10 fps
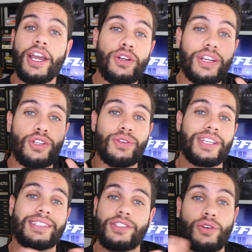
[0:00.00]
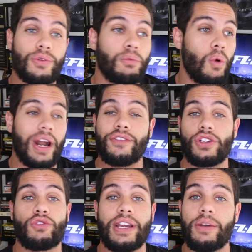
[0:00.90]
You can do this to whatever
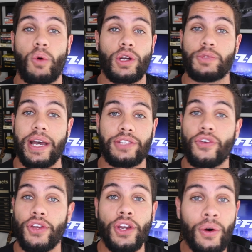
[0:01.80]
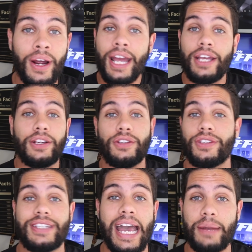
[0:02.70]
degree works best for you. You can do
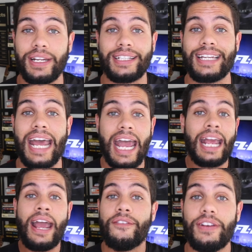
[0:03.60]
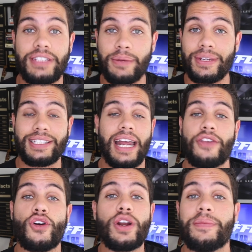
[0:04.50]
this ten minutes a day, fifteen minutes a
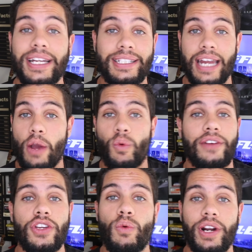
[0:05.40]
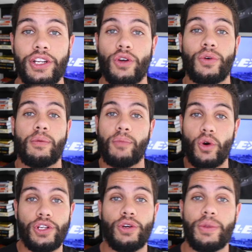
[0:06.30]
day, thirty minutes a day, whatever you want to do. The
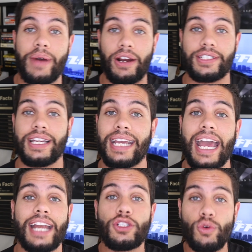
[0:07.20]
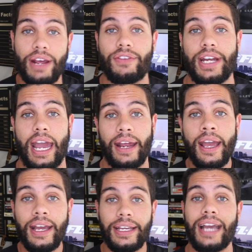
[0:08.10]
more you do, the better it's going to get. Do it every day.
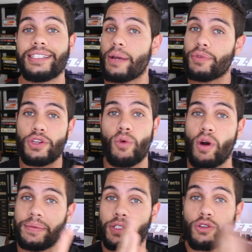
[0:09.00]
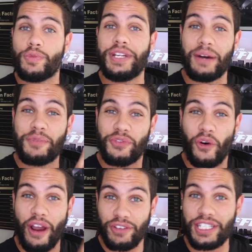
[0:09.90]
Okay, same with your warm-up. So it should be done
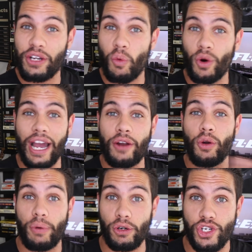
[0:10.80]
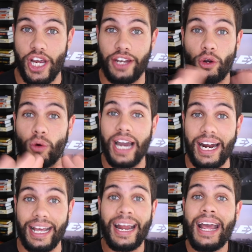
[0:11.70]
before every single workout. No bullshit.
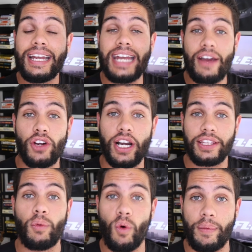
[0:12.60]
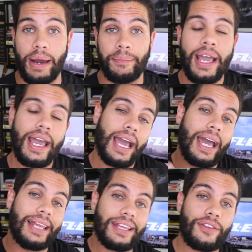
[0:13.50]
cut it. Never cut the warm-up.
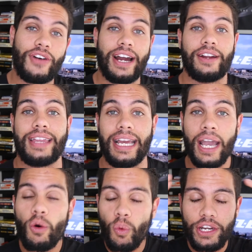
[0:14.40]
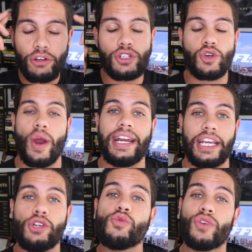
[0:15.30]
And then the final thing, when you're in
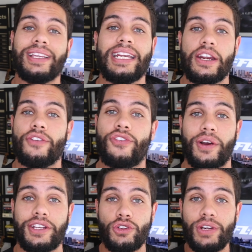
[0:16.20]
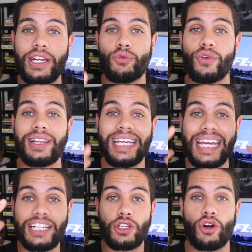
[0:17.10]
training, you really need to focus. You need to really
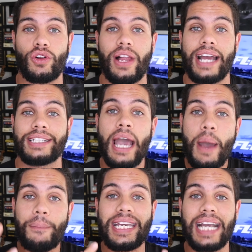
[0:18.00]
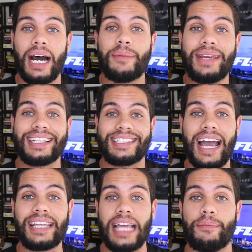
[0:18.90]
internalize, become
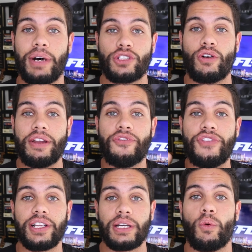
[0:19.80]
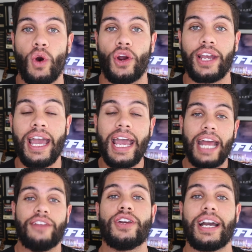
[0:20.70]
inside that muscle and feel it work.
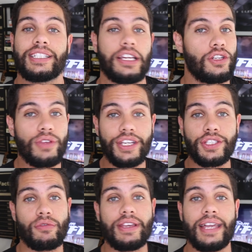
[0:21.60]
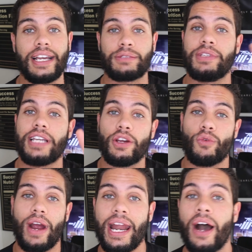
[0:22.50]
And if you guys can do these three things, I'm going to tell you
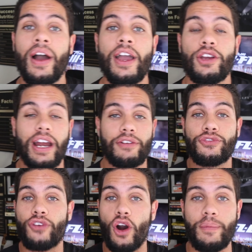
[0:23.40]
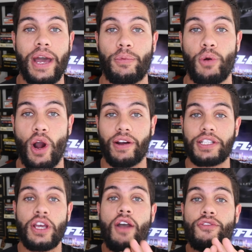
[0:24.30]
right now, you're going to have far better
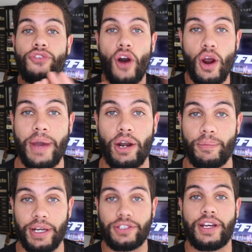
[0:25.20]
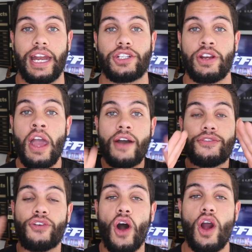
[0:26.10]
progress, far better muscle connection,
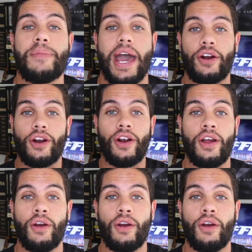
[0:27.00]
far better